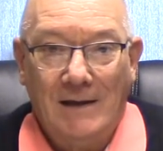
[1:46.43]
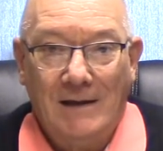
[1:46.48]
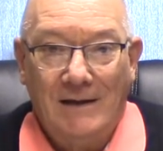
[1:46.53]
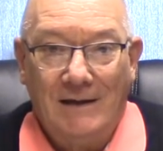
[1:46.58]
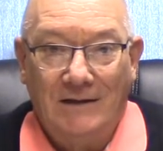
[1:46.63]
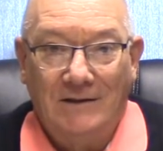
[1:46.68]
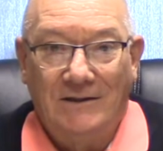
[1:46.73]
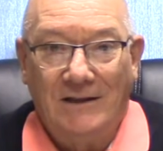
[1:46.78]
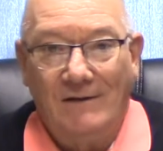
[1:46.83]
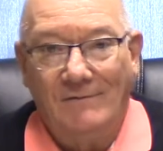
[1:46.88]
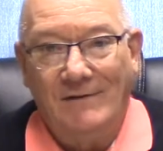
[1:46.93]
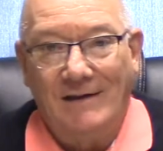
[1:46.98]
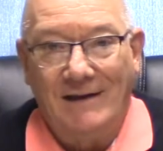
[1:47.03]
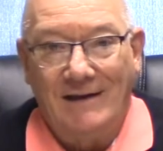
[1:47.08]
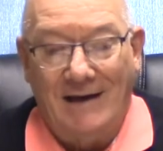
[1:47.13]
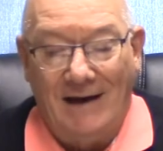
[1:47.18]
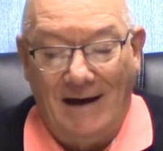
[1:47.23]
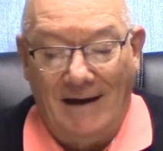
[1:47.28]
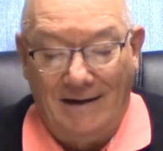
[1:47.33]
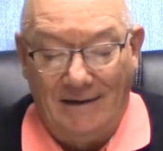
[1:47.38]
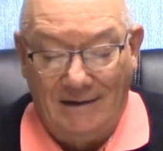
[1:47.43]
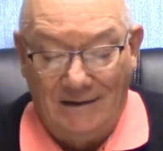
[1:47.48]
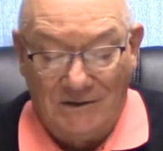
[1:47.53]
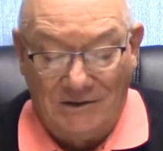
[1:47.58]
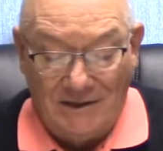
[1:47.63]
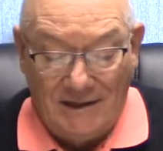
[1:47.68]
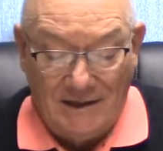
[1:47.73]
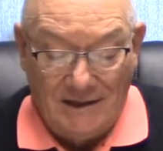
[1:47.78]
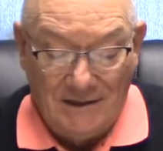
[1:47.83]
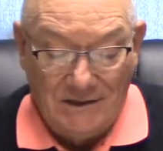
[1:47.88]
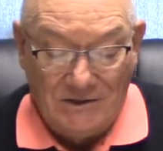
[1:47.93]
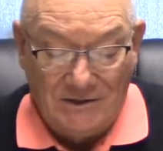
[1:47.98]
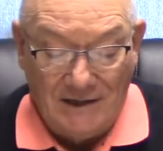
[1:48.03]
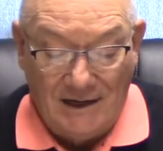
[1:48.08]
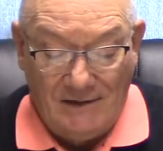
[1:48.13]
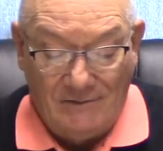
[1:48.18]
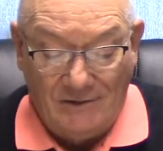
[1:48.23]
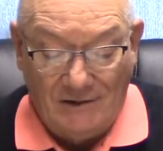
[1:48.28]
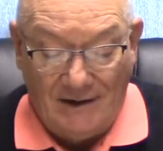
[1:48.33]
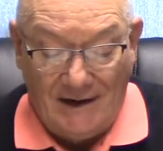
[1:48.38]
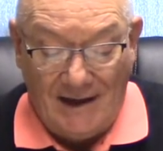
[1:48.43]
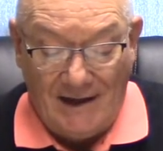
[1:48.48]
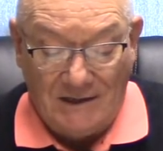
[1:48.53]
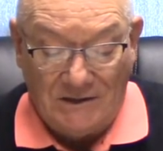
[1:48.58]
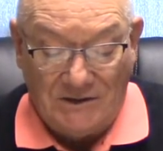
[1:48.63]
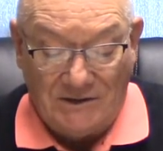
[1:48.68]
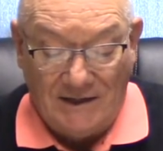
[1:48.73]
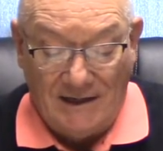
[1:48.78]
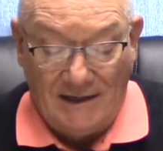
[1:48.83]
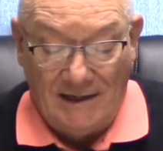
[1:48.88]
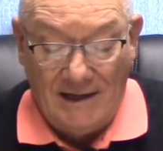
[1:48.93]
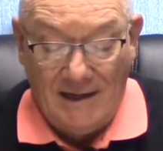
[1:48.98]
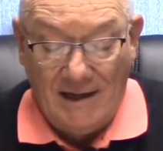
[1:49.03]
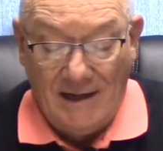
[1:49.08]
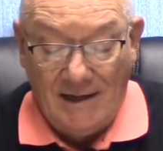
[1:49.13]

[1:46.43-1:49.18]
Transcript: His loving kindness is everlasting.